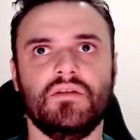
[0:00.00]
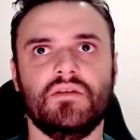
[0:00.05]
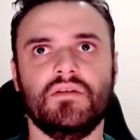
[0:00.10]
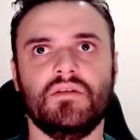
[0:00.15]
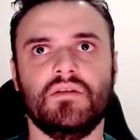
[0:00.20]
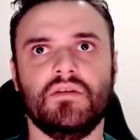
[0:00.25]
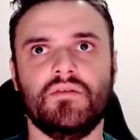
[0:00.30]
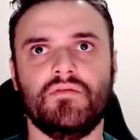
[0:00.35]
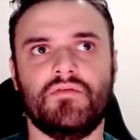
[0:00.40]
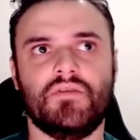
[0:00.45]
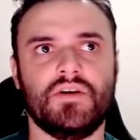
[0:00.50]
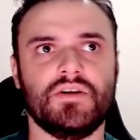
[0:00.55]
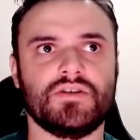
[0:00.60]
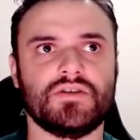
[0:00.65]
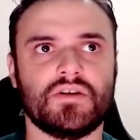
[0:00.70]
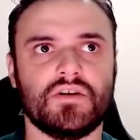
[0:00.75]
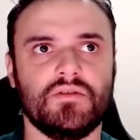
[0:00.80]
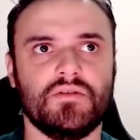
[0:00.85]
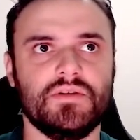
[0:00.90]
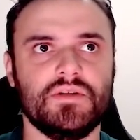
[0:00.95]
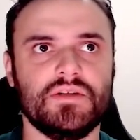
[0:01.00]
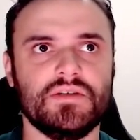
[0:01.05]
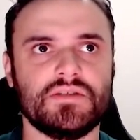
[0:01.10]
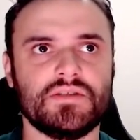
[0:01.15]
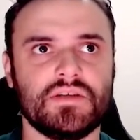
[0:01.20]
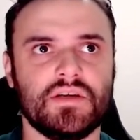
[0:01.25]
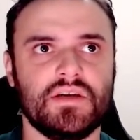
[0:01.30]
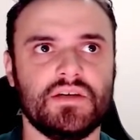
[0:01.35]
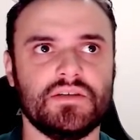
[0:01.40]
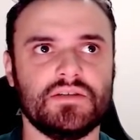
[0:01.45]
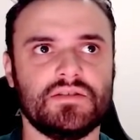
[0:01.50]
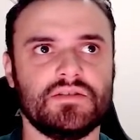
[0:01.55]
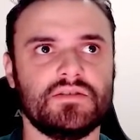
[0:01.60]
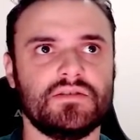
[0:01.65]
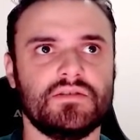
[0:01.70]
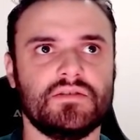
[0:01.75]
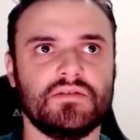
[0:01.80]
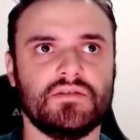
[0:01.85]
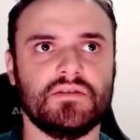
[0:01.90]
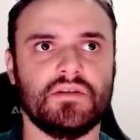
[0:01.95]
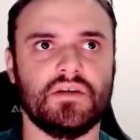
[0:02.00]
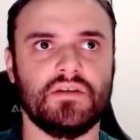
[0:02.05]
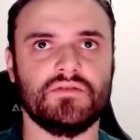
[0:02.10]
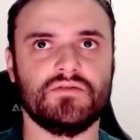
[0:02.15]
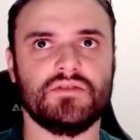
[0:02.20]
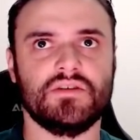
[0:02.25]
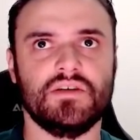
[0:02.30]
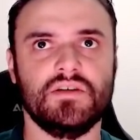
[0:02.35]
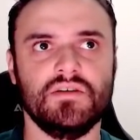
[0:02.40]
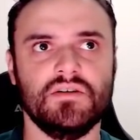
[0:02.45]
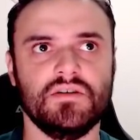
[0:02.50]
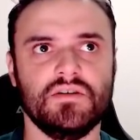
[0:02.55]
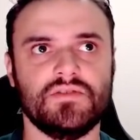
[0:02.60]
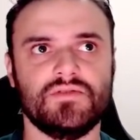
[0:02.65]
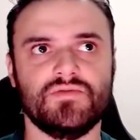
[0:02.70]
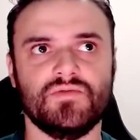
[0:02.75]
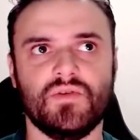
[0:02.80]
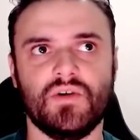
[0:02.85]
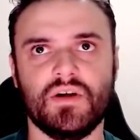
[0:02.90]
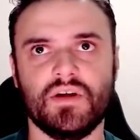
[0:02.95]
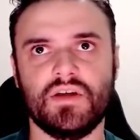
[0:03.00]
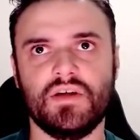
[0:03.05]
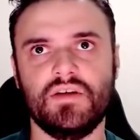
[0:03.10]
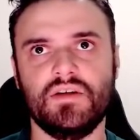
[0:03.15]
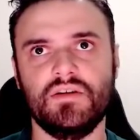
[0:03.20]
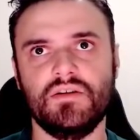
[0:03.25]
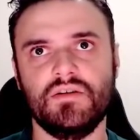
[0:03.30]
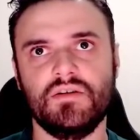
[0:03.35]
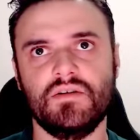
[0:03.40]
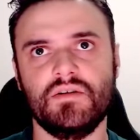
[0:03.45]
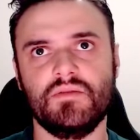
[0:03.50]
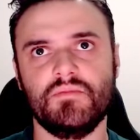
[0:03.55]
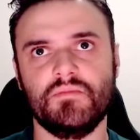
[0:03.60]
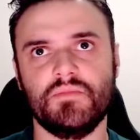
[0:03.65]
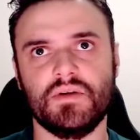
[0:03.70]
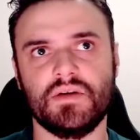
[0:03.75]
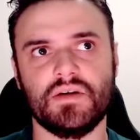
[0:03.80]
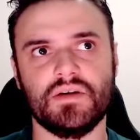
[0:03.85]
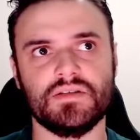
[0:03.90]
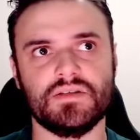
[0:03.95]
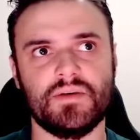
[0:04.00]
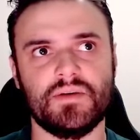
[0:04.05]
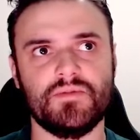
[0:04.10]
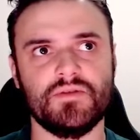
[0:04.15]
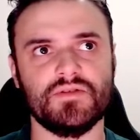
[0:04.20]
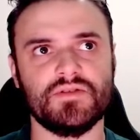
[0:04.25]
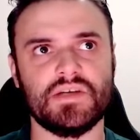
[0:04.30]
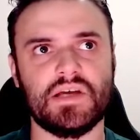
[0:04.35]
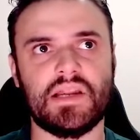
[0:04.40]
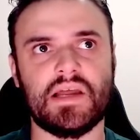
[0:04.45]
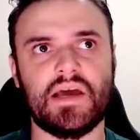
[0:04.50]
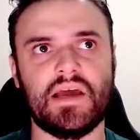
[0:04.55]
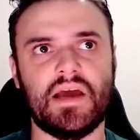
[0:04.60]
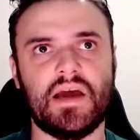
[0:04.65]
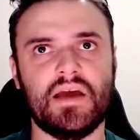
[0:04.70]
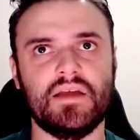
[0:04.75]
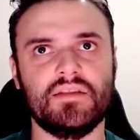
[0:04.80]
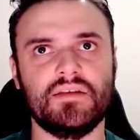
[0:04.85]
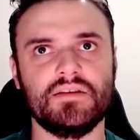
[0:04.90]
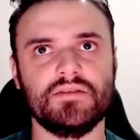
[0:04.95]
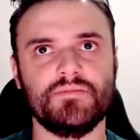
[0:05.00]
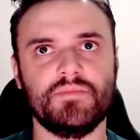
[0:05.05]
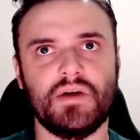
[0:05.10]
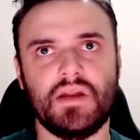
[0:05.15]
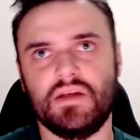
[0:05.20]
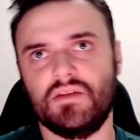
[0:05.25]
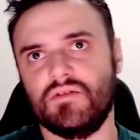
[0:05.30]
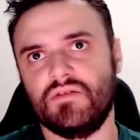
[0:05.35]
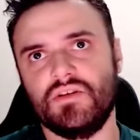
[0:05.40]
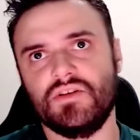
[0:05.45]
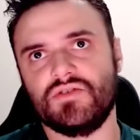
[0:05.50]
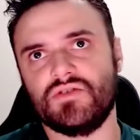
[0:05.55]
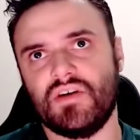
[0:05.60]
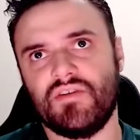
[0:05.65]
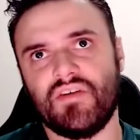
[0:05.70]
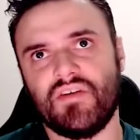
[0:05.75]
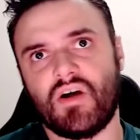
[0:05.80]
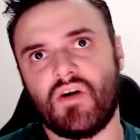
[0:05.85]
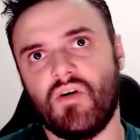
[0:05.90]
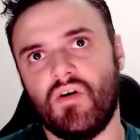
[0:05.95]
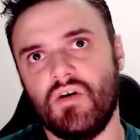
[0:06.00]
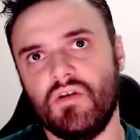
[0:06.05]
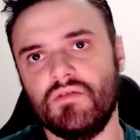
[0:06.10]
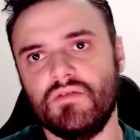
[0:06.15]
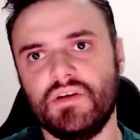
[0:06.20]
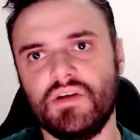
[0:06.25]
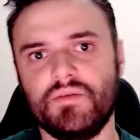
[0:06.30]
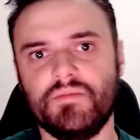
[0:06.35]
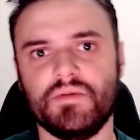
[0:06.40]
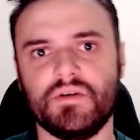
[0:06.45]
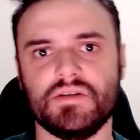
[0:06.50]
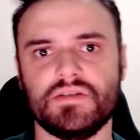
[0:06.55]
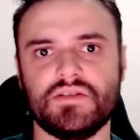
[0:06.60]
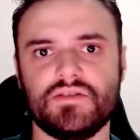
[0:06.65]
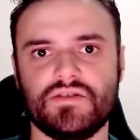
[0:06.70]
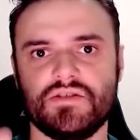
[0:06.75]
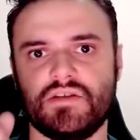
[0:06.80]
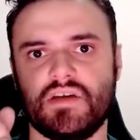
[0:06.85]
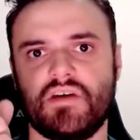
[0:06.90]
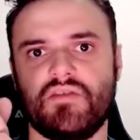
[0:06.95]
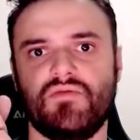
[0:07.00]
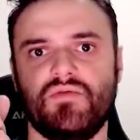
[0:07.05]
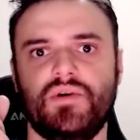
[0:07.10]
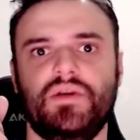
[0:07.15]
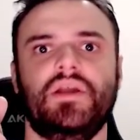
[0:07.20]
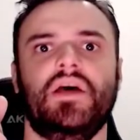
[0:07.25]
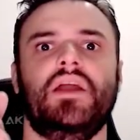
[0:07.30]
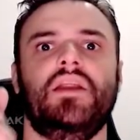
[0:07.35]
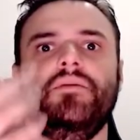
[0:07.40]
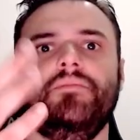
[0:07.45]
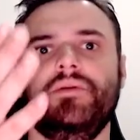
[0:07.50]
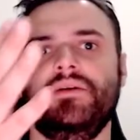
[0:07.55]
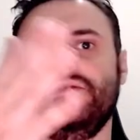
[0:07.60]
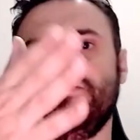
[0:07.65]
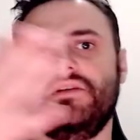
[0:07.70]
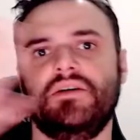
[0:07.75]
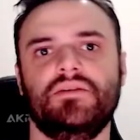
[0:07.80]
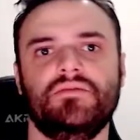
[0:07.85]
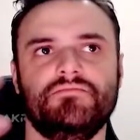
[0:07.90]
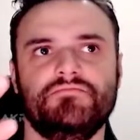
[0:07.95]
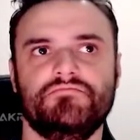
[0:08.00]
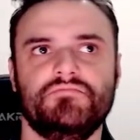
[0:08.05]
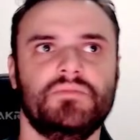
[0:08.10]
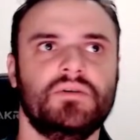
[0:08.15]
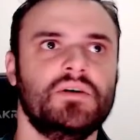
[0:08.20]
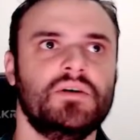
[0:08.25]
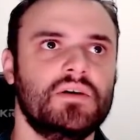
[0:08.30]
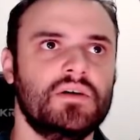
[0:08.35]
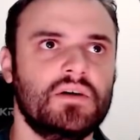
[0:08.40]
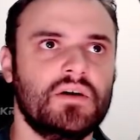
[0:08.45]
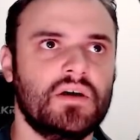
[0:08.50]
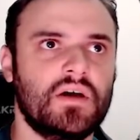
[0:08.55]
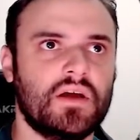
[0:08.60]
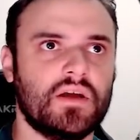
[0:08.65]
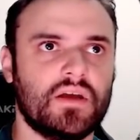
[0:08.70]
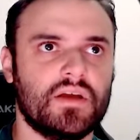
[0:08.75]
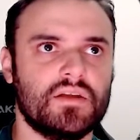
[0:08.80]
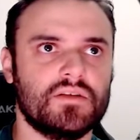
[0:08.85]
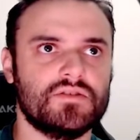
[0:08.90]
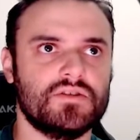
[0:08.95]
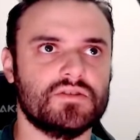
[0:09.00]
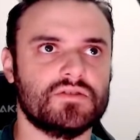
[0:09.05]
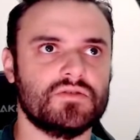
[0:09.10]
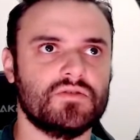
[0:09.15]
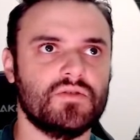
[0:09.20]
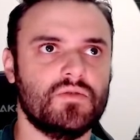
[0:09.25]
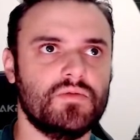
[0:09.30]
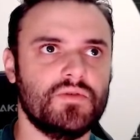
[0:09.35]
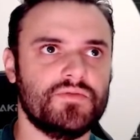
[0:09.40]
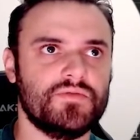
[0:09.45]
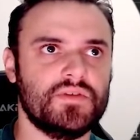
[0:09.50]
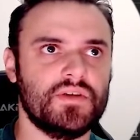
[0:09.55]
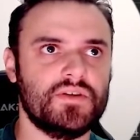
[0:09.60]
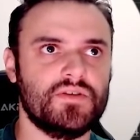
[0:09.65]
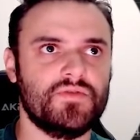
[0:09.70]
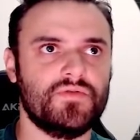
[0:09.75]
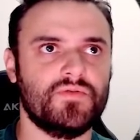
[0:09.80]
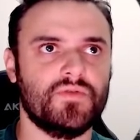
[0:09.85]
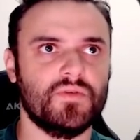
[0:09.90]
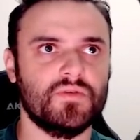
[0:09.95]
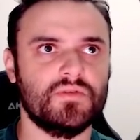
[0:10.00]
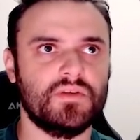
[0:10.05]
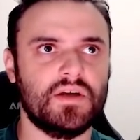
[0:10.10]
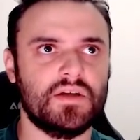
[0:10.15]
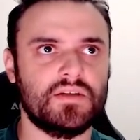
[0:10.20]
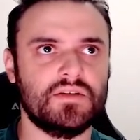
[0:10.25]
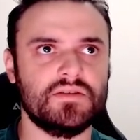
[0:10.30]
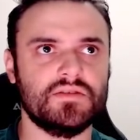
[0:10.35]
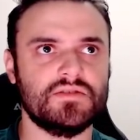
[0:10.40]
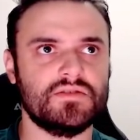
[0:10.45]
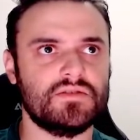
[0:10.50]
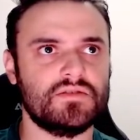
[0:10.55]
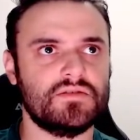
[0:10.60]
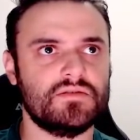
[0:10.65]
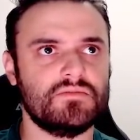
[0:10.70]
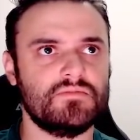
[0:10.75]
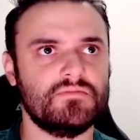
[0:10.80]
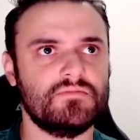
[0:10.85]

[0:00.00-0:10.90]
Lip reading: the vertical in this case. Can you see? It's working because I'm using align items, but I don't need to have a column here because I just have one element. Then I can just go with the default that is